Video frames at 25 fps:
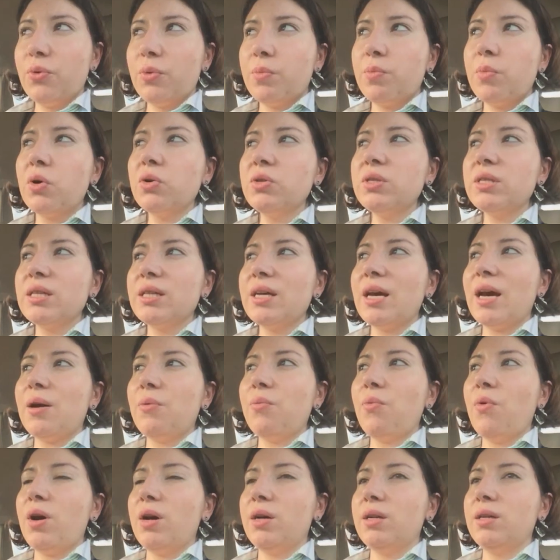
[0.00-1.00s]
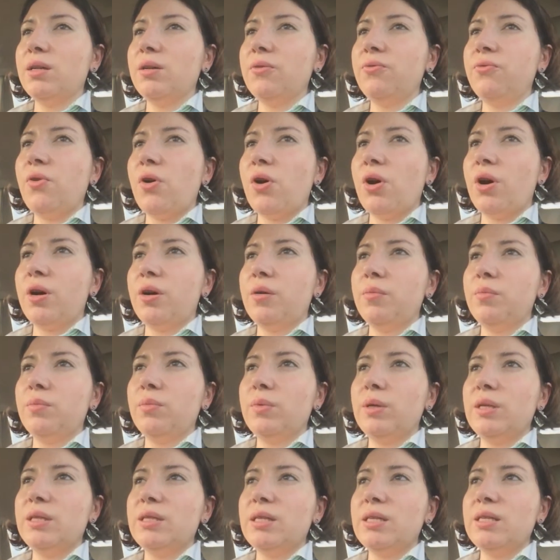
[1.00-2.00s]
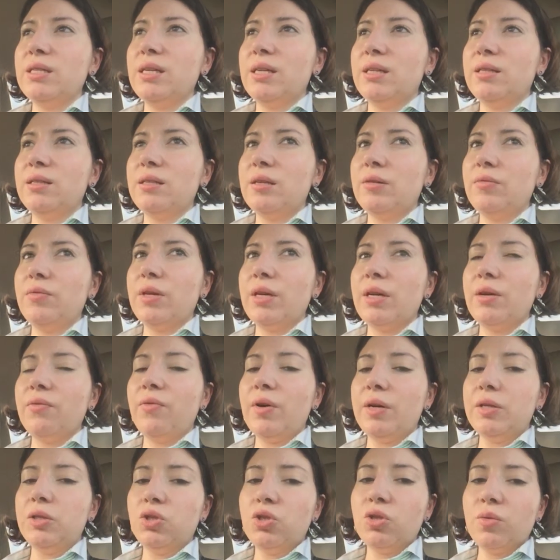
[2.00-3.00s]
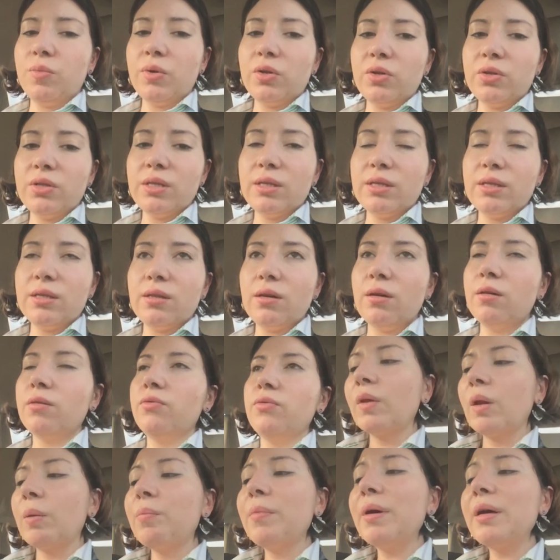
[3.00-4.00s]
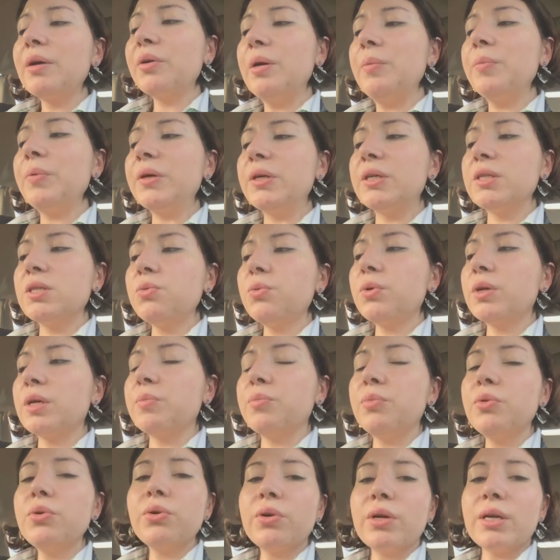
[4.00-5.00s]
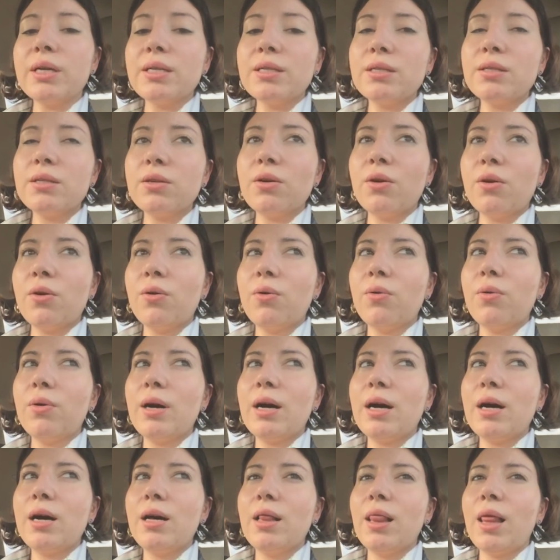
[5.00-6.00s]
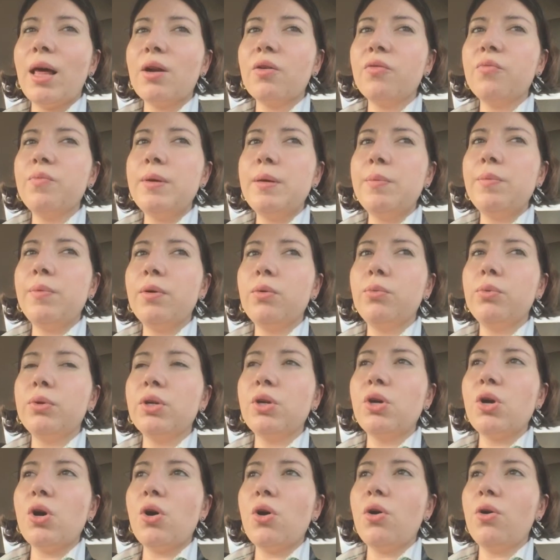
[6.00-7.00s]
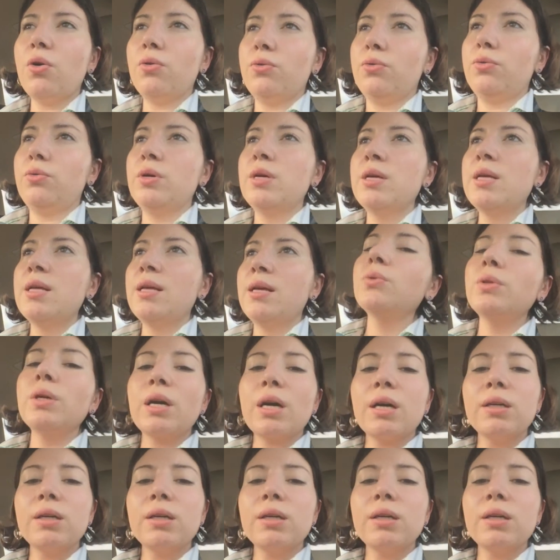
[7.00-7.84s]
For mostly I want a farm in the sense of like vegetables and stuff. My grandparents were in Bucharest, so a lot of people would go to the